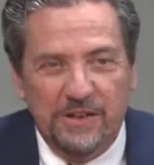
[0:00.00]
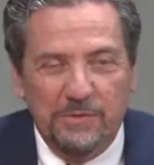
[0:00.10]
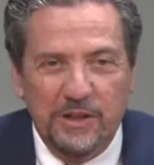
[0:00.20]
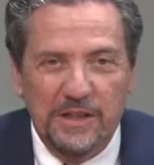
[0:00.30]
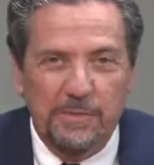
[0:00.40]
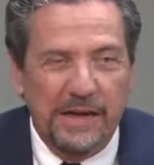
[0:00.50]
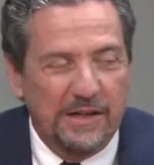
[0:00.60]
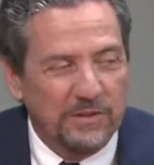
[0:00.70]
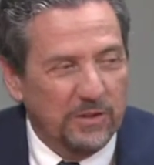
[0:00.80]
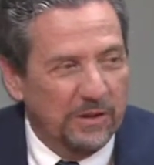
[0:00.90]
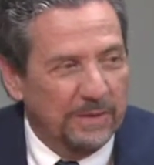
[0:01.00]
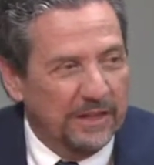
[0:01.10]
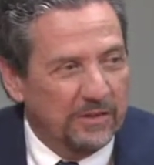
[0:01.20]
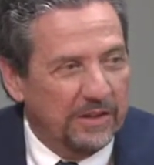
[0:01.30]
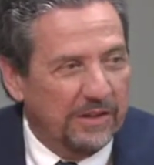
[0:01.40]
I'm seeing the pound go up
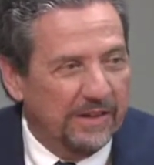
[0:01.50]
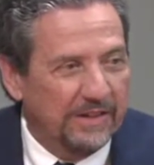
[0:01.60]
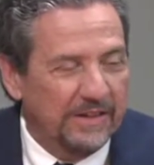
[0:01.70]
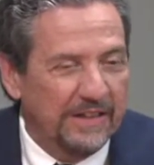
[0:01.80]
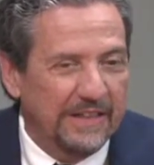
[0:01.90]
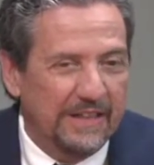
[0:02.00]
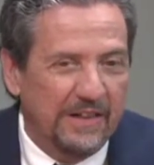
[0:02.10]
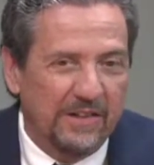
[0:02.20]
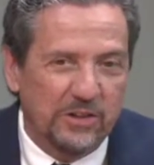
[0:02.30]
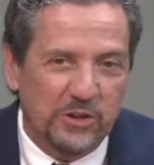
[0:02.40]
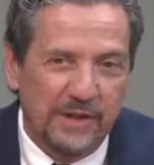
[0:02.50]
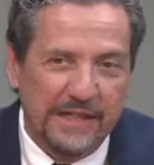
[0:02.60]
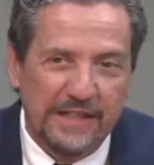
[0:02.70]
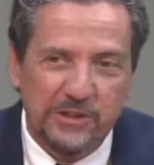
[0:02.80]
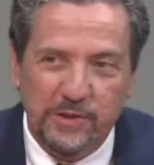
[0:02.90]
against the dollar, and the dollar
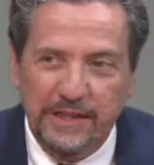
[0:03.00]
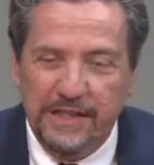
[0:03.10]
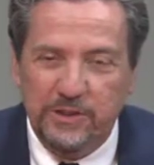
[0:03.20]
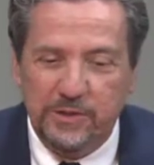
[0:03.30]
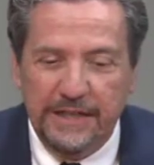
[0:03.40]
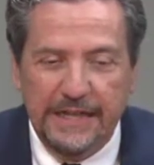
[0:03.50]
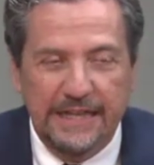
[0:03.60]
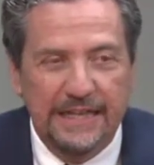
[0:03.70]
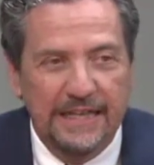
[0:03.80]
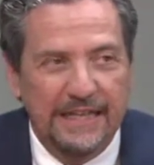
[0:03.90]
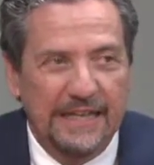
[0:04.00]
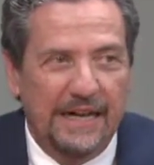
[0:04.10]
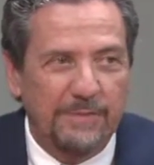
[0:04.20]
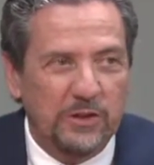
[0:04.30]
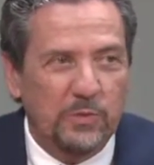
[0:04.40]
shrinking, shrinking, shrinking. And
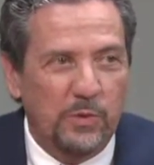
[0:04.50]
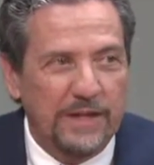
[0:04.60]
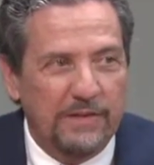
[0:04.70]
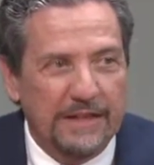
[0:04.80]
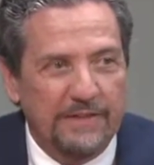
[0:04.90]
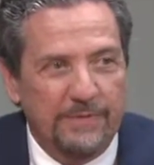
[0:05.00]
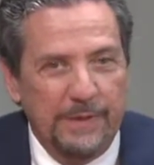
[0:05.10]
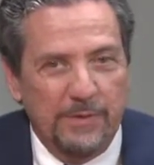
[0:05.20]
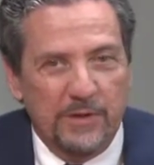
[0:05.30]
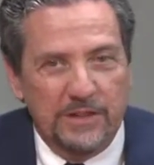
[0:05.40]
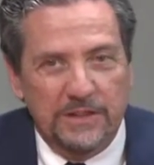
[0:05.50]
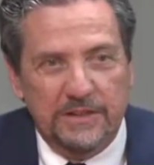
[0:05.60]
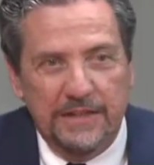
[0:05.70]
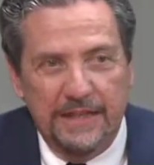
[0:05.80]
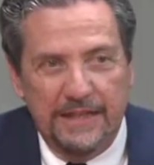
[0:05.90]
I'm just wondering if people are
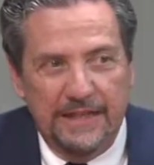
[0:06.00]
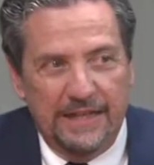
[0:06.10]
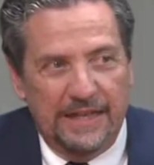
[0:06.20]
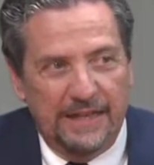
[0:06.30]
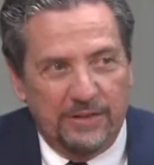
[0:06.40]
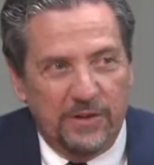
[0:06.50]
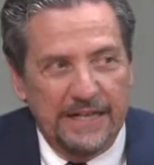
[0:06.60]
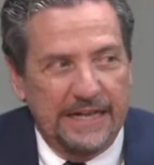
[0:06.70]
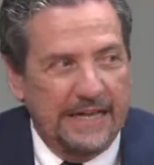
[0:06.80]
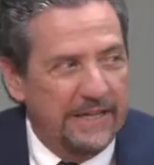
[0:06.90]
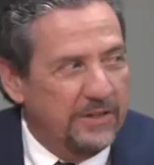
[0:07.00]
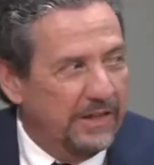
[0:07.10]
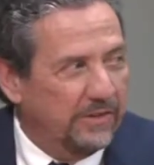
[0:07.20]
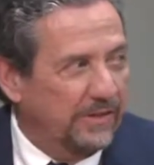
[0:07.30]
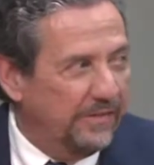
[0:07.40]
just uh, trying to hedge
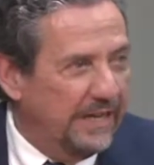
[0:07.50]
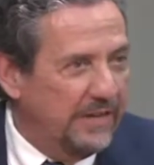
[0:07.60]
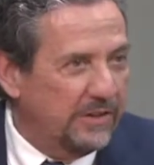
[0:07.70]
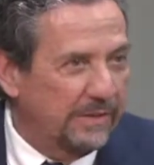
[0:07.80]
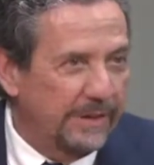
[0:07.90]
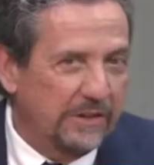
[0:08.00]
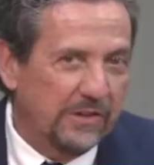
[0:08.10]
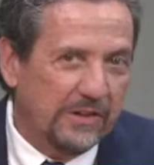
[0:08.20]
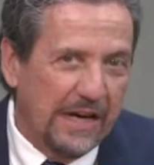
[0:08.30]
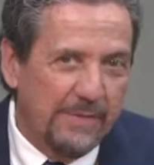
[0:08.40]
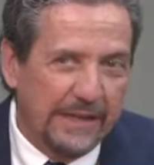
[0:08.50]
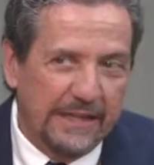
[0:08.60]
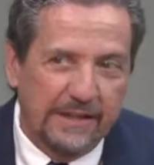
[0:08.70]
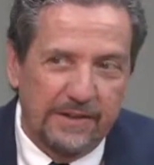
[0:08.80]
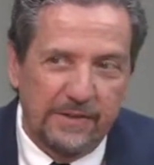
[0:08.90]
against inflation because it's coming.
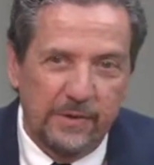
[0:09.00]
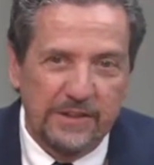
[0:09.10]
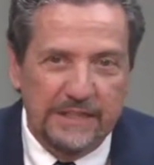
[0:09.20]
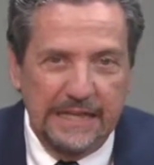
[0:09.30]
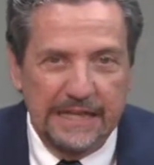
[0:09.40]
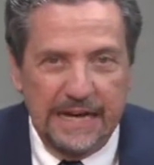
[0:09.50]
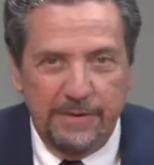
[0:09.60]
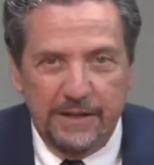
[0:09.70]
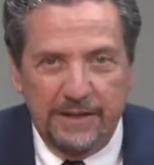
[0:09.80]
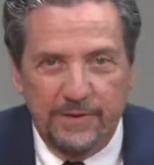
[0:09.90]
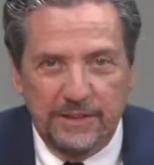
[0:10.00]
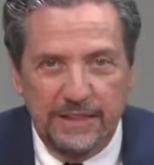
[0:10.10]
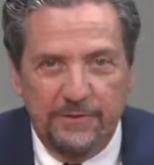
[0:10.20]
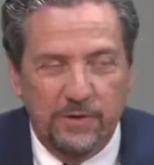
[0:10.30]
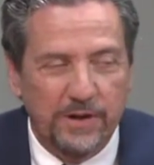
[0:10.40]
You know, we see it happening. We
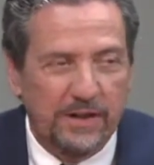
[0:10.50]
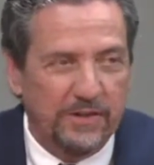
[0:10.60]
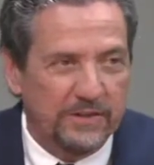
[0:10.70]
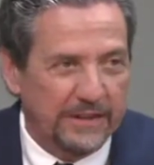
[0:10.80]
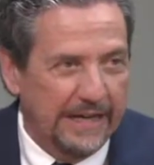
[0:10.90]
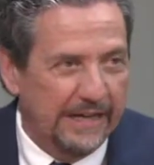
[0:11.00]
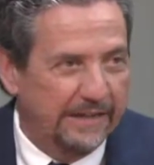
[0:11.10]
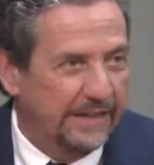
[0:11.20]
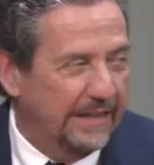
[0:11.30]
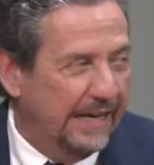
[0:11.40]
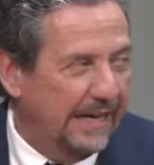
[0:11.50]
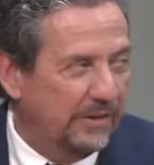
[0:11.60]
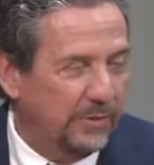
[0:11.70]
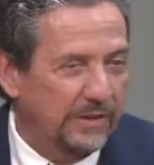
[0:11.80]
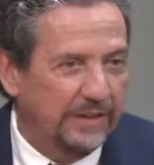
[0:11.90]
see four dollars a gallon in
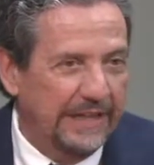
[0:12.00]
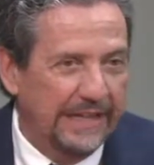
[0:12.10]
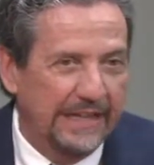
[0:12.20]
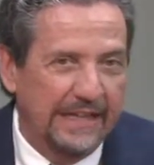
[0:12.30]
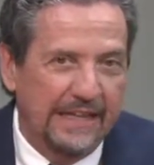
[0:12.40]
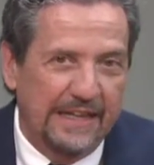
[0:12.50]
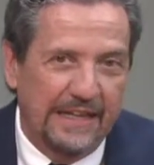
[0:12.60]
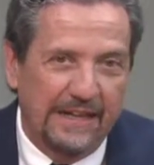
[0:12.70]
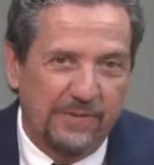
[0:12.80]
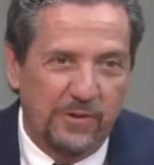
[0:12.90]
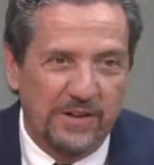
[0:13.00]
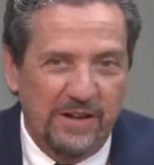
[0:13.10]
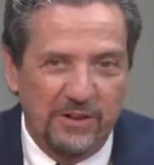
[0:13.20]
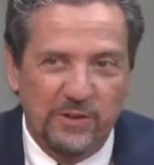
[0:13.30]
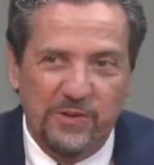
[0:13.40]
gas. We see uh, four
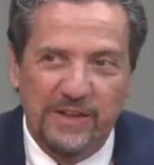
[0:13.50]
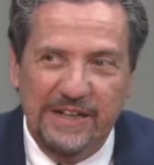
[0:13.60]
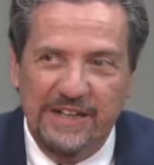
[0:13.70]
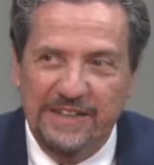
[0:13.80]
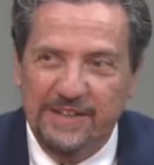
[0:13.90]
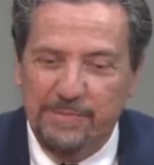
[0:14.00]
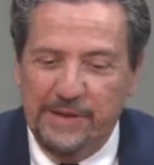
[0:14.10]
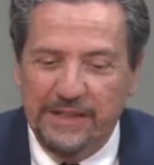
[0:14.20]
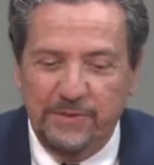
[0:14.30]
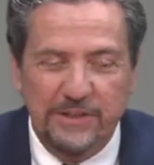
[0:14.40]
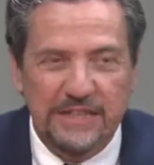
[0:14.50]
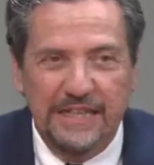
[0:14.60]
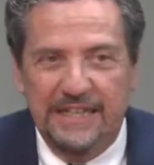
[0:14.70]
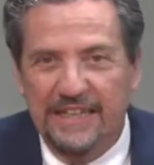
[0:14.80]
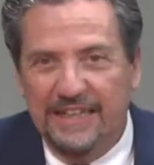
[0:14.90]
dollars for a gallon of milk. We
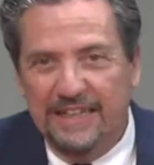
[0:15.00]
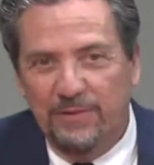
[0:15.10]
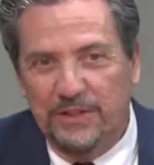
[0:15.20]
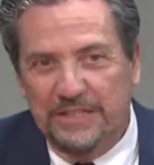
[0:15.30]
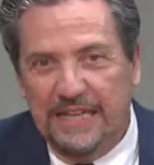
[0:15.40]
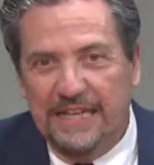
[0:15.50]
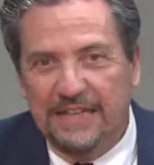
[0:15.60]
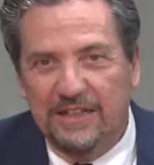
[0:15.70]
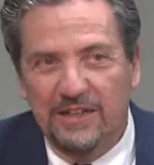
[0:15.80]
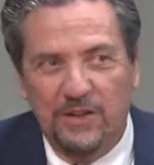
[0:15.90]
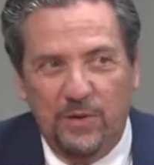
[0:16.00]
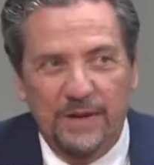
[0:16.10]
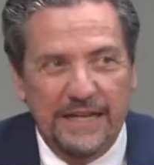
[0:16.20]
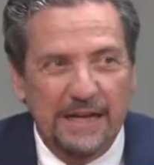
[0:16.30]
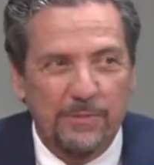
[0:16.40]
see we see it
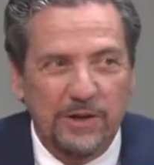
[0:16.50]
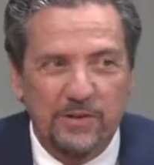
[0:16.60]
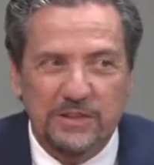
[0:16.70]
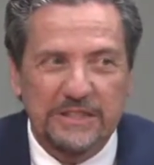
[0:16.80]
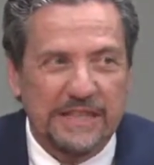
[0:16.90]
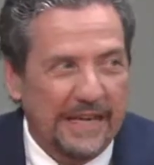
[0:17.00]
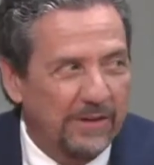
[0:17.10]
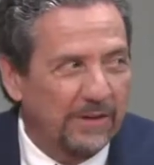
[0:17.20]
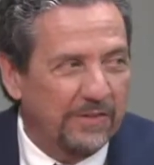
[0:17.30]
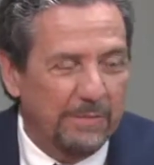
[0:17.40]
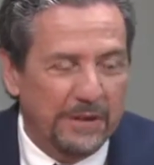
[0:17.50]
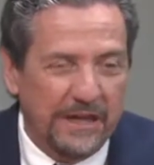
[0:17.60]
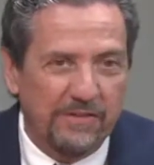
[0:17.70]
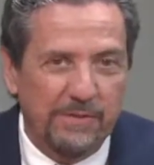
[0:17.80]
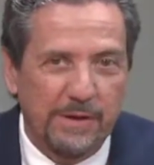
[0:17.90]
going up. We don't hear it from the
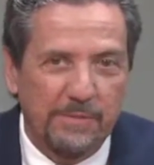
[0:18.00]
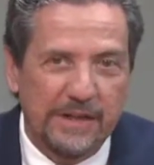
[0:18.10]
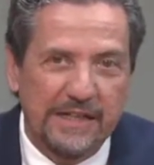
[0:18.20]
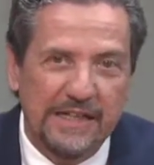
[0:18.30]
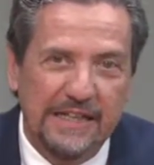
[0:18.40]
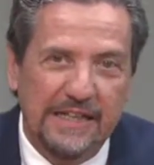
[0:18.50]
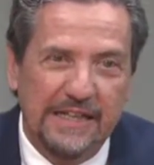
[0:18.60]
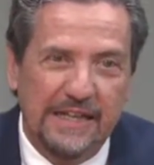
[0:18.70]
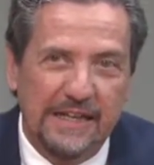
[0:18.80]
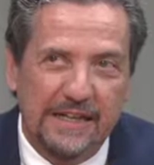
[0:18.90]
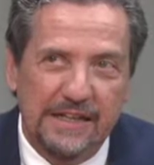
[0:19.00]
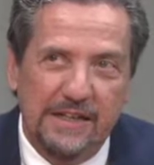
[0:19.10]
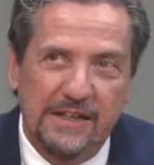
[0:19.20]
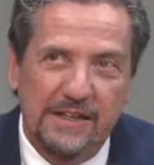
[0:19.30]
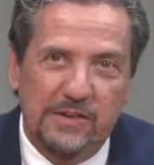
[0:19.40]
government, but uh,
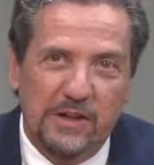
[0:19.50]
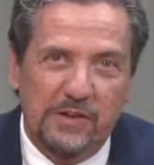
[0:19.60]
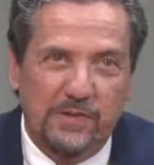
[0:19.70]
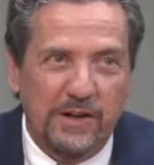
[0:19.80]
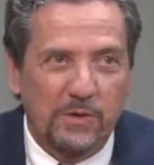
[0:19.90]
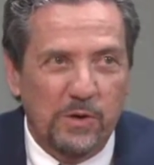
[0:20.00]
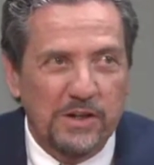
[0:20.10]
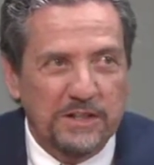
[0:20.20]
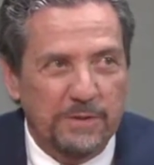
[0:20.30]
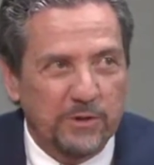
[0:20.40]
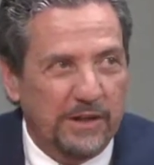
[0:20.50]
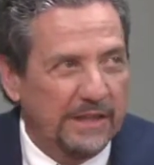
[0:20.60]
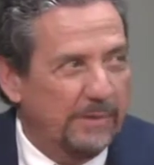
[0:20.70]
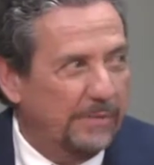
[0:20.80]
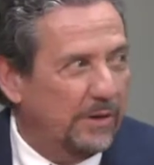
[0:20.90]
it, it's it's very worrisome. So I
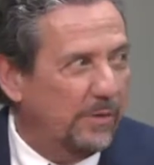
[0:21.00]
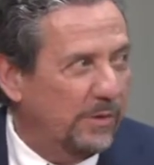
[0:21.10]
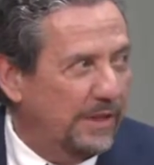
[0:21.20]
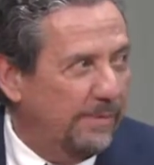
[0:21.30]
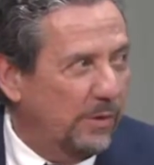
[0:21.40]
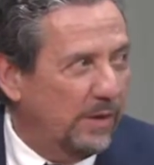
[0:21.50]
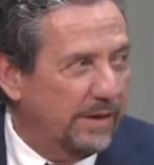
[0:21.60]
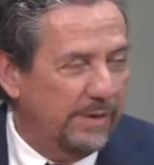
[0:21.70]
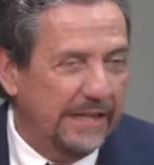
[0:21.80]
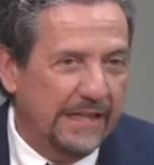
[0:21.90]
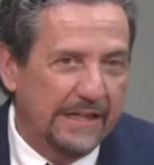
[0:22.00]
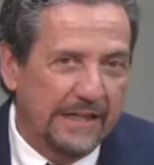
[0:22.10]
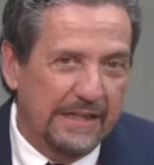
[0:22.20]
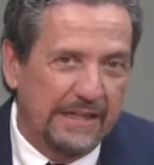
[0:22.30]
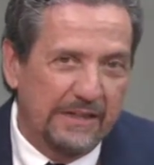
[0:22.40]
think people are really pouring money in
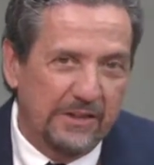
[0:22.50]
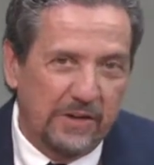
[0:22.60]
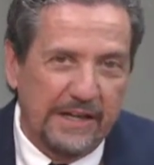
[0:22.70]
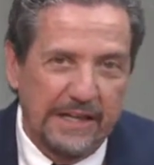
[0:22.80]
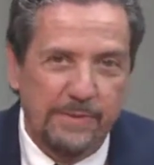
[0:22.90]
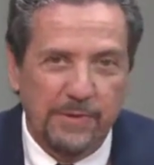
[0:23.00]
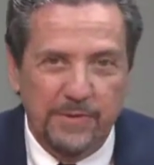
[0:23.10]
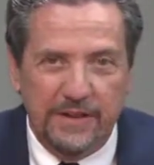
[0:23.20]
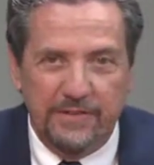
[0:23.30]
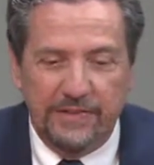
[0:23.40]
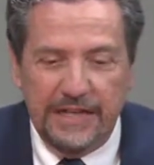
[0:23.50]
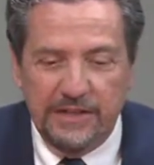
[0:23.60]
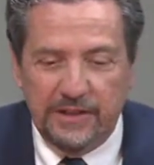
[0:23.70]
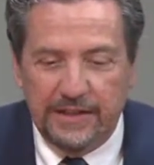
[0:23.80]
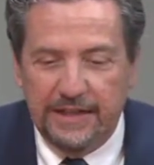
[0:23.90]
to try to keep up with
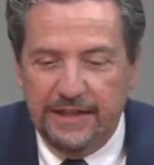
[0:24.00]
inflation.